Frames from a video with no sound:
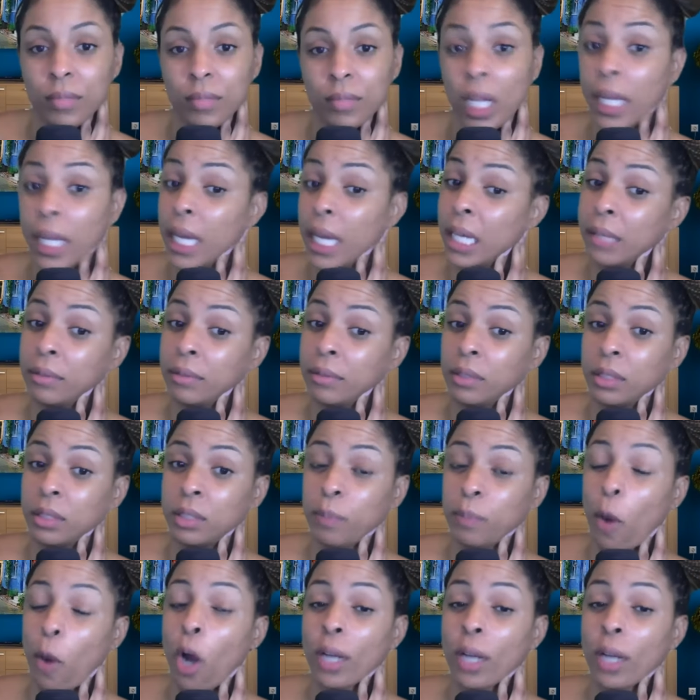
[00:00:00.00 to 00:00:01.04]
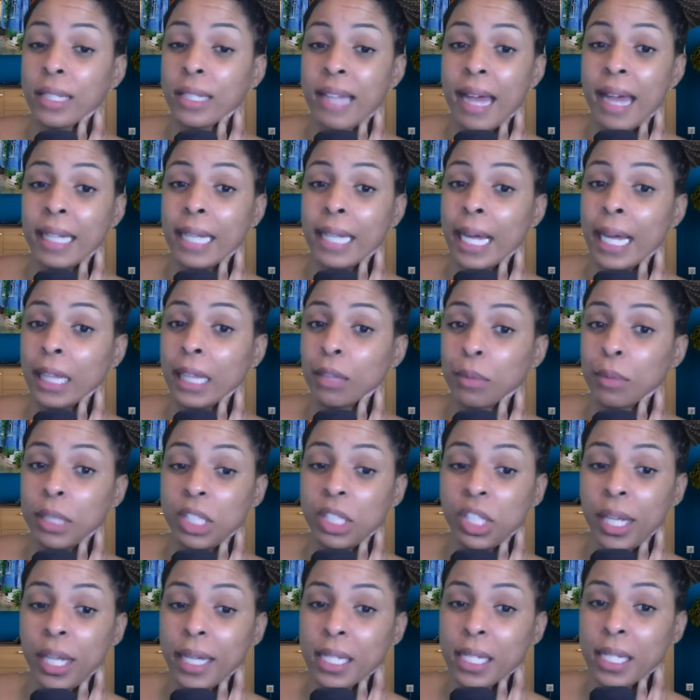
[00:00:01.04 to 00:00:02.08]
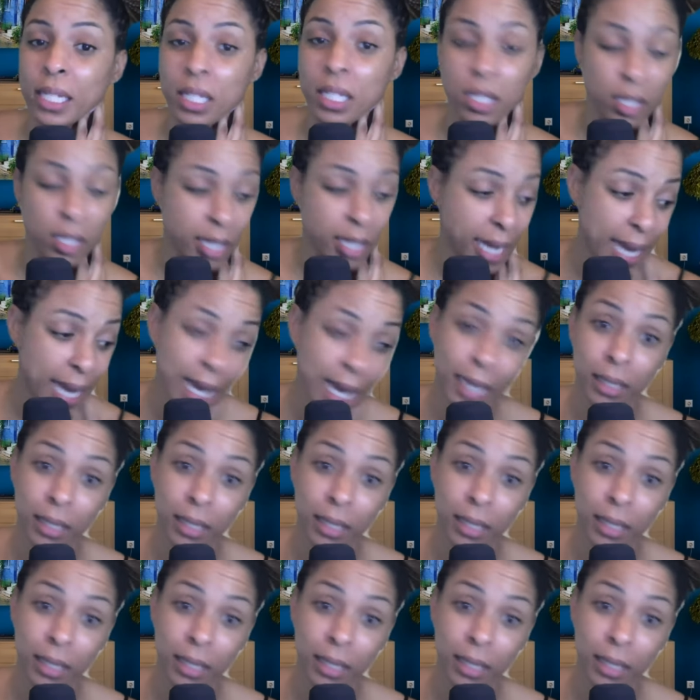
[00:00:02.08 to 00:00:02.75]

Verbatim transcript: yeah, Sparks had, had like three chances. They had. To